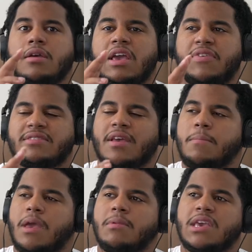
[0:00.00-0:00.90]
If I say
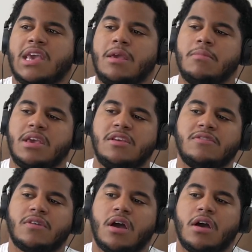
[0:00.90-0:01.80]
Baby Keem,
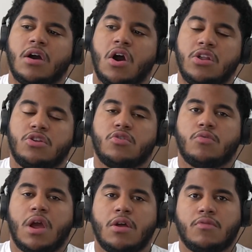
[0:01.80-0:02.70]
he's
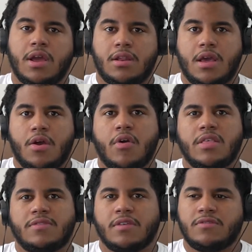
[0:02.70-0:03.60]
underground right now.
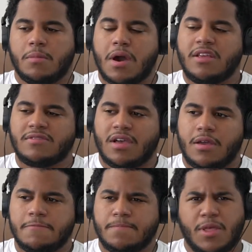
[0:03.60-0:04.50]
And then somebody's
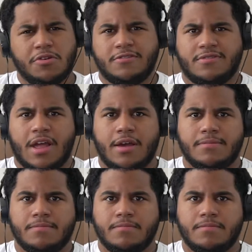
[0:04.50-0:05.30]
like, no, he's not.